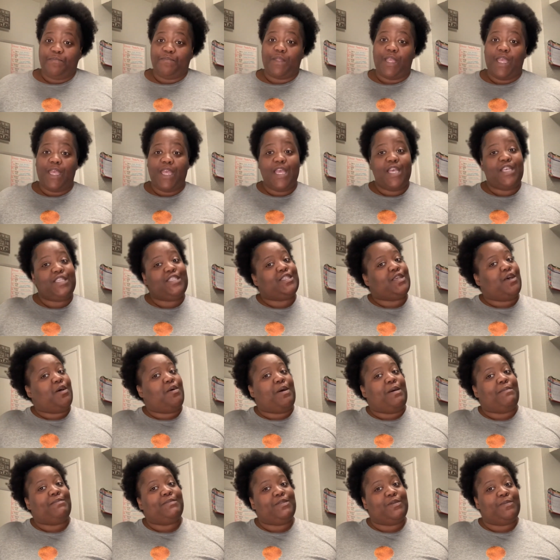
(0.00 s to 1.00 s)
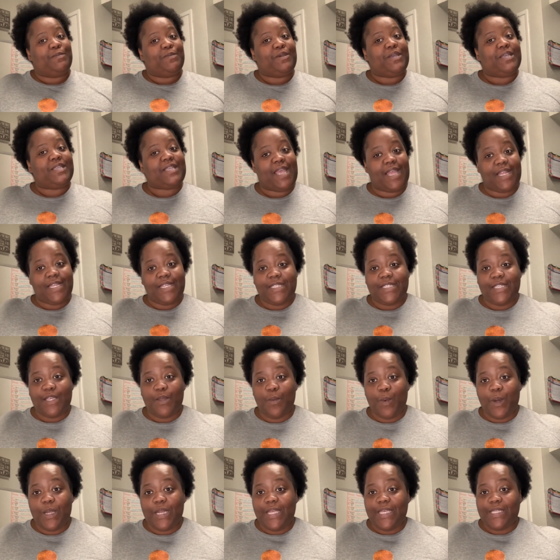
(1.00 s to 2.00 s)
way and hopefully you guys
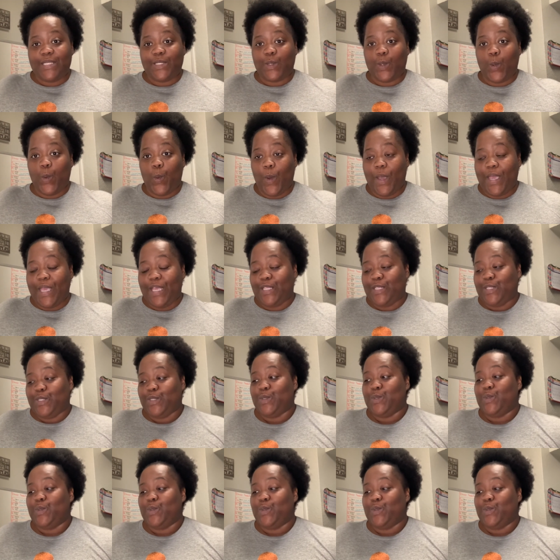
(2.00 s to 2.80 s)
like this video.